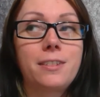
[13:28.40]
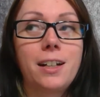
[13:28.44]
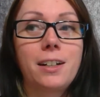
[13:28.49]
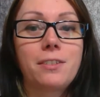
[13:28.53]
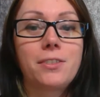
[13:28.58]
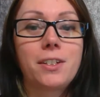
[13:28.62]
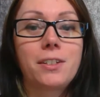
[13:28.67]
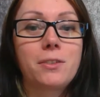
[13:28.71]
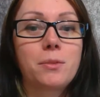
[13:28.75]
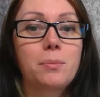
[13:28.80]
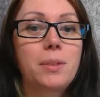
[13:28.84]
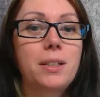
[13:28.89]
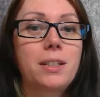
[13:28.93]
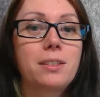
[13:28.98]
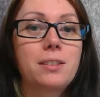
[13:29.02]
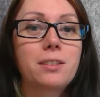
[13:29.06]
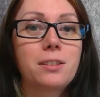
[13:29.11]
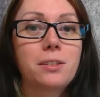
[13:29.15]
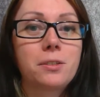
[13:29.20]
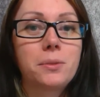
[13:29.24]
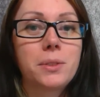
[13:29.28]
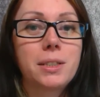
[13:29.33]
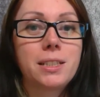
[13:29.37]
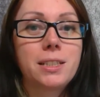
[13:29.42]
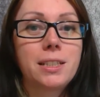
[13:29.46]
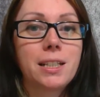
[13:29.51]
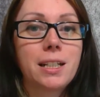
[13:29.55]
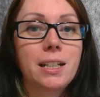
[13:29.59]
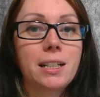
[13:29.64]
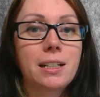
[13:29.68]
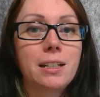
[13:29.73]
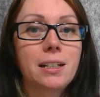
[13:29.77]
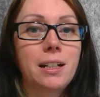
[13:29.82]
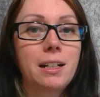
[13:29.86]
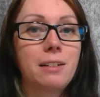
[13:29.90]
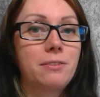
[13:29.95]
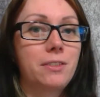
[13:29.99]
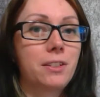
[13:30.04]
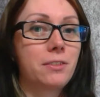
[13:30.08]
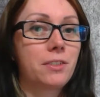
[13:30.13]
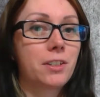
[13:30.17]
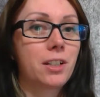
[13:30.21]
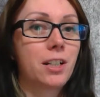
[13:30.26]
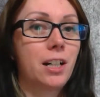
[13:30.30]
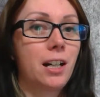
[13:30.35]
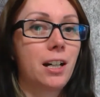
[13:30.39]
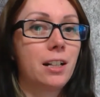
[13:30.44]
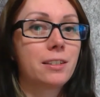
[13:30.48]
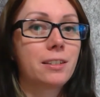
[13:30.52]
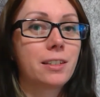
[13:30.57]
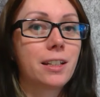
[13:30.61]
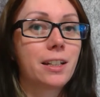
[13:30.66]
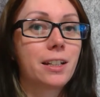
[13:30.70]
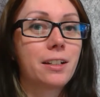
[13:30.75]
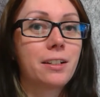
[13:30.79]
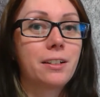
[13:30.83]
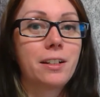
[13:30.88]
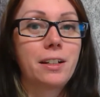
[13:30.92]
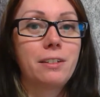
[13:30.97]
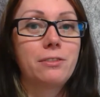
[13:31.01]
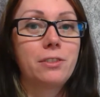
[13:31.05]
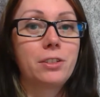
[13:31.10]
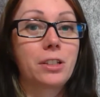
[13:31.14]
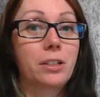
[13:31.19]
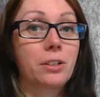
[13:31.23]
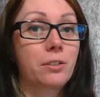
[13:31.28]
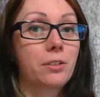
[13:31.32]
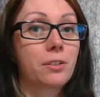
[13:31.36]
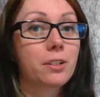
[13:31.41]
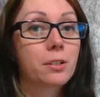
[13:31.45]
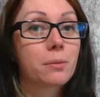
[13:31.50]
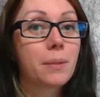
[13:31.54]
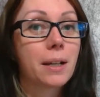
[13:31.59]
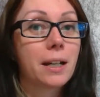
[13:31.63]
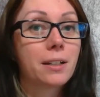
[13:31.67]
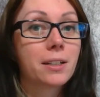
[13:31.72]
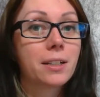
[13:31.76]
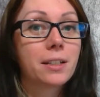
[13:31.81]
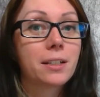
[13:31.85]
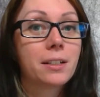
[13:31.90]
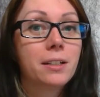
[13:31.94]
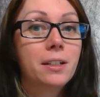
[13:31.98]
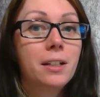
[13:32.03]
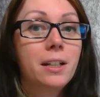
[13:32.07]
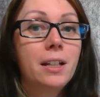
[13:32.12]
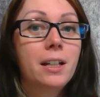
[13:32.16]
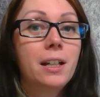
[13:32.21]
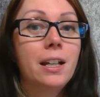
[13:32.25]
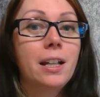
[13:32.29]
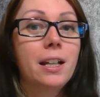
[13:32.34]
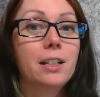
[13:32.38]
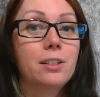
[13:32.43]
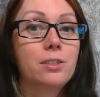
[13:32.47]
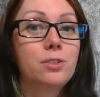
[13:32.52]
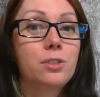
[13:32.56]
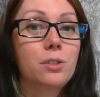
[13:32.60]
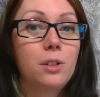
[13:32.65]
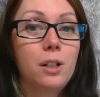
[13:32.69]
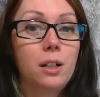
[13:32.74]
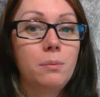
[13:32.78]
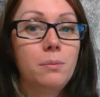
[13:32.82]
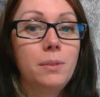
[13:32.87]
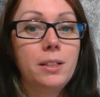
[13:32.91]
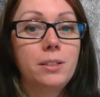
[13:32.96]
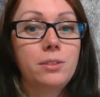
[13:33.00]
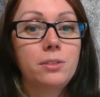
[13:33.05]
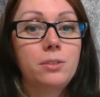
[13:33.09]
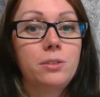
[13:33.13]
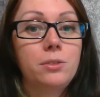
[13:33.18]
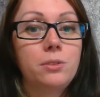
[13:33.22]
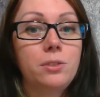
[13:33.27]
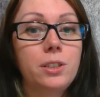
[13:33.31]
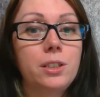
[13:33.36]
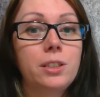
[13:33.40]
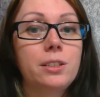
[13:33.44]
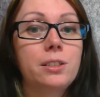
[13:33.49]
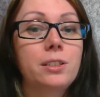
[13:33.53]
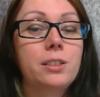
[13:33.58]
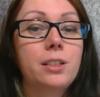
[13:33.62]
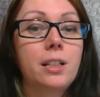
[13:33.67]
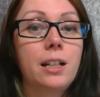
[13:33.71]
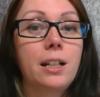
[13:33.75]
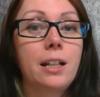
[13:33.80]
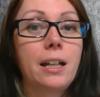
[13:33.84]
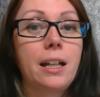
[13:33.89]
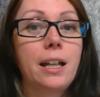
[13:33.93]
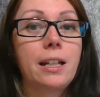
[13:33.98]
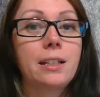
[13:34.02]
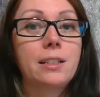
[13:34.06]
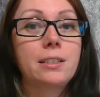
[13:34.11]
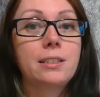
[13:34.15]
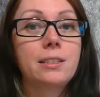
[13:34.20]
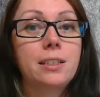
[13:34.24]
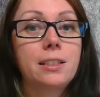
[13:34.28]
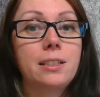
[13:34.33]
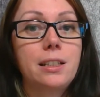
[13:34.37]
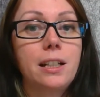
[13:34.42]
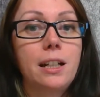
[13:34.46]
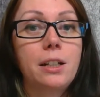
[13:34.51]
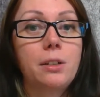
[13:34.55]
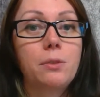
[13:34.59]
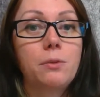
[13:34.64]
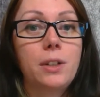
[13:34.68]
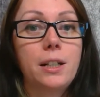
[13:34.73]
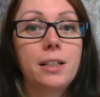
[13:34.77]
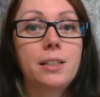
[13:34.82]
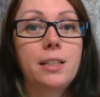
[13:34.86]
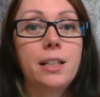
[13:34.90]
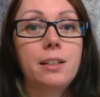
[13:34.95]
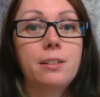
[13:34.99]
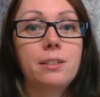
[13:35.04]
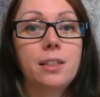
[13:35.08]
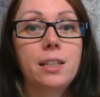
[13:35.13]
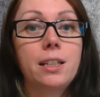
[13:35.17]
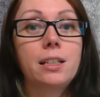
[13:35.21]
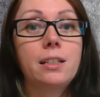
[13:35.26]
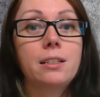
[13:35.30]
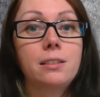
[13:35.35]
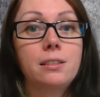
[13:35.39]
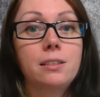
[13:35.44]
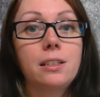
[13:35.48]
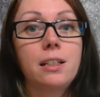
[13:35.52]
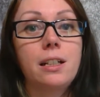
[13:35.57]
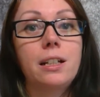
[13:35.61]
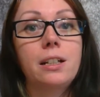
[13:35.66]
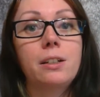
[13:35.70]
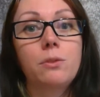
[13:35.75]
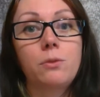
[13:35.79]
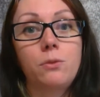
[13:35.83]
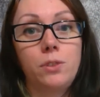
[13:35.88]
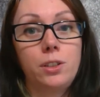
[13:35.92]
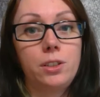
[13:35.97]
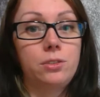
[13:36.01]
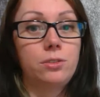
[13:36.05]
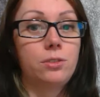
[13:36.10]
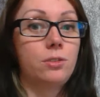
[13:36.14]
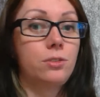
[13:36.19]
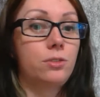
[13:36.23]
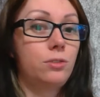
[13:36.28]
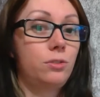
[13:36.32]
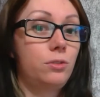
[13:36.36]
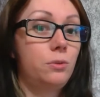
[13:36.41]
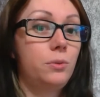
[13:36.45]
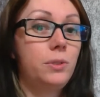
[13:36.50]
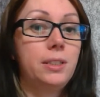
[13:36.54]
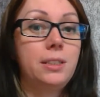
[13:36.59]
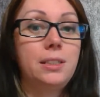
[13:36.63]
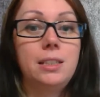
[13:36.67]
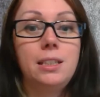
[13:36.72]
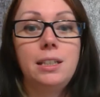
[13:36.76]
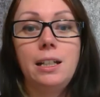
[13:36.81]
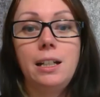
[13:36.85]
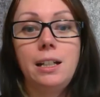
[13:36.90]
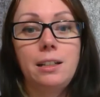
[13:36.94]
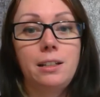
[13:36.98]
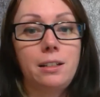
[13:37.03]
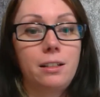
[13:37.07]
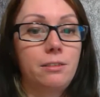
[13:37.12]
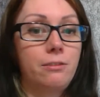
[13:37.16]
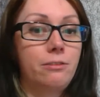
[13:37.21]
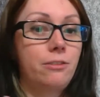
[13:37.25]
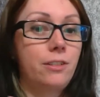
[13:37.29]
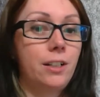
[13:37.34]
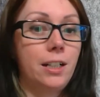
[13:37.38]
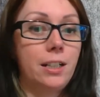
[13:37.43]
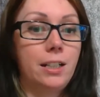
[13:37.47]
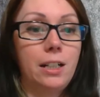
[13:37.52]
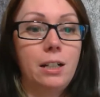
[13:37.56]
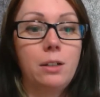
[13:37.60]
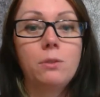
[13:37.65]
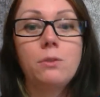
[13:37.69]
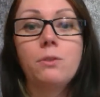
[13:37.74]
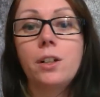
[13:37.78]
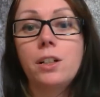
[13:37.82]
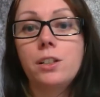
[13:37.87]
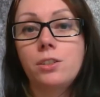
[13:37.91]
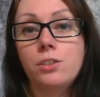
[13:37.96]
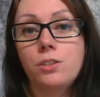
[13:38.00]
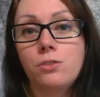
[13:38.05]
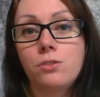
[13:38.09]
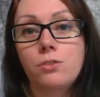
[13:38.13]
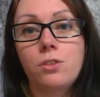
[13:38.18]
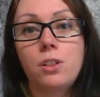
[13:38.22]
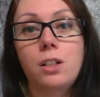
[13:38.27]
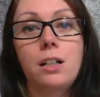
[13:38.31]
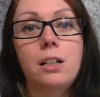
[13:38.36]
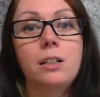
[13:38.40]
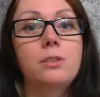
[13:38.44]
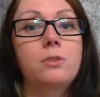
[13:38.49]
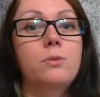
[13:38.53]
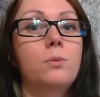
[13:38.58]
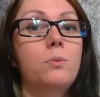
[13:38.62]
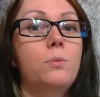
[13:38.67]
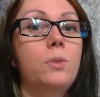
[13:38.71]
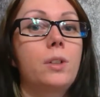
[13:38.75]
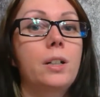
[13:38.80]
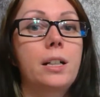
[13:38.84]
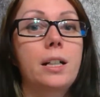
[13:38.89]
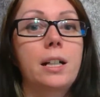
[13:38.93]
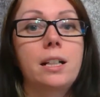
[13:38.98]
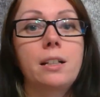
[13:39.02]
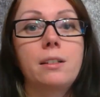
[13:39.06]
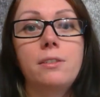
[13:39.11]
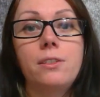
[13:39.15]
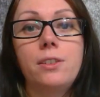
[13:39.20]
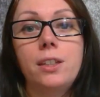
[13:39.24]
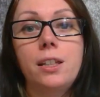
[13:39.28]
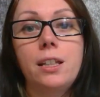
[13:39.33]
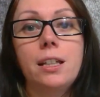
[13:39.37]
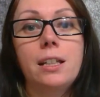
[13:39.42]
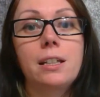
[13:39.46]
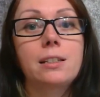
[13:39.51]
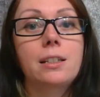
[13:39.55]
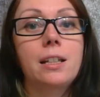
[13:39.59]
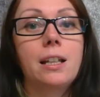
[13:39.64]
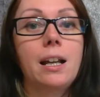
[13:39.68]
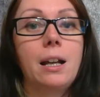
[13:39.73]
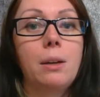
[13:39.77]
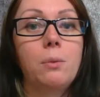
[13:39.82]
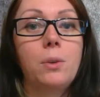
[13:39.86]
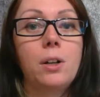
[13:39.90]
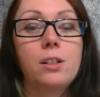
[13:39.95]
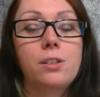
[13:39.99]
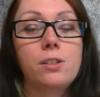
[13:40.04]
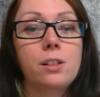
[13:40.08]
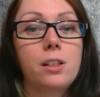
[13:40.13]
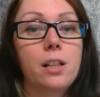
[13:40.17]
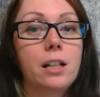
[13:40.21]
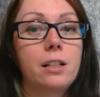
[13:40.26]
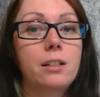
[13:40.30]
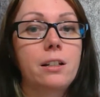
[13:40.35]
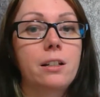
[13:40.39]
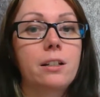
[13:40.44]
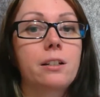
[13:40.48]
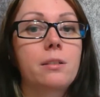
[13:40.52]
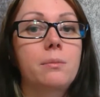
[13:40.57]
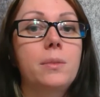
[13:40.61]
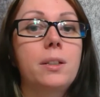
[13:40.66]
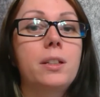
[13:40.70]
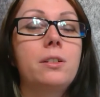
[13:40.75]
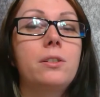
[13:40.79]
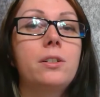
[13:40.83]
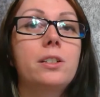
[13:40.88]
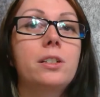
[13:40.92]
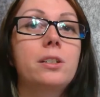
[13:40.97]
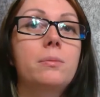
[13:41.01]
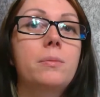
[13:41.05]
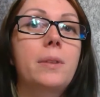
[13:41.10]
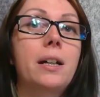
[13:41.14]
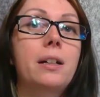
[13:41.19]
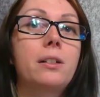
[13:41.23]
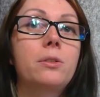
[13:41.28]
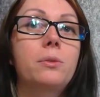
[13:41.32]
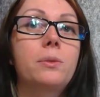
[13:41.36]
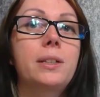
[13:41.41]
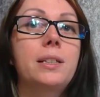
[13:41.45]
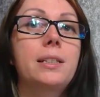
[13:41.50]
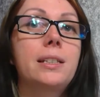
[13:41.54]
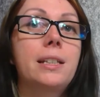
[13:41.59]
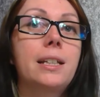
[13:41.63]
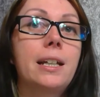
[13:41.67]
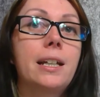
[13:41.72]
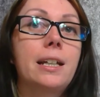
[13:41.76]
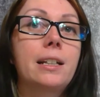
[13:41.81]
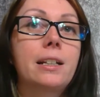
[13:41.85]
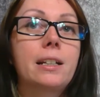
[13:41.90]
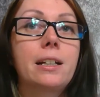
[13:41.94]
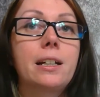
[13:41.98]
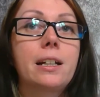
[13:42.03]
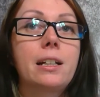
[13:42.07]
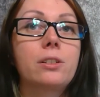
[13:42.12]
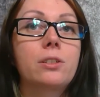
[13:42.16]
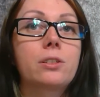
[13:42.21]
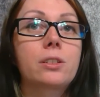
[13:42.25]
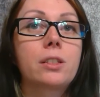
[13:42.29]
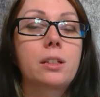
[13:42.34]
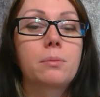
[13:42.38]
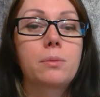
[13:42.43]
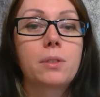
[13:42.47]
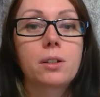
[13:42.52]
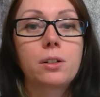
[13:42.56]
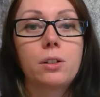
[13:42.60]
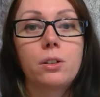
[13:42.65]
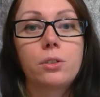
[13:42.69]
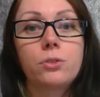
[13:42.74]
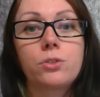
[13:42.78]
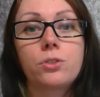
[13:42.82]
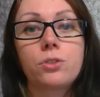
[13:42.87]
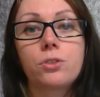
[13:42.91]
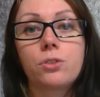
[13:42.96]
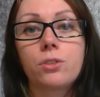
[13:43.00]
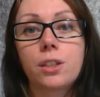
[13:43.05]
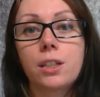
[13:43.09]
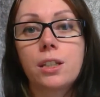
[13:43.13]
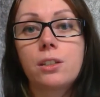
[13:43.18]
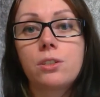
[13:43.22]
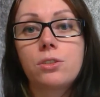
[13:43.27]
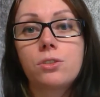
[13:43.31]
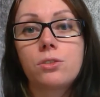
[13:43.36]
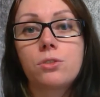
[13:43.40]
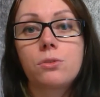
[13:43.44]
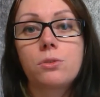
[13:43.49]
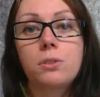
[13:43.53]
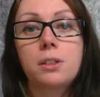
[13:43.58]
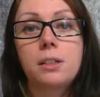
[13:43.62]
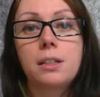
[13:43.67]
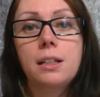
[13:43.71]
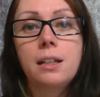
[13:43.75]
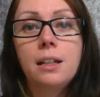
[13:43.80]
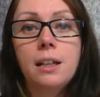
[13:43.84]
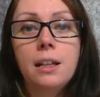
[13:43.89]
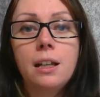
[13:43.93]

I've never been to Louisiana, I've never gone there, I've only heard about it. And so on my to-do list, I had to sit down and write down things like research Louisiana, find out restaurants, what kind of things. Like I watched a lot of documentaries about Louisiana, I looked up the culture, the history,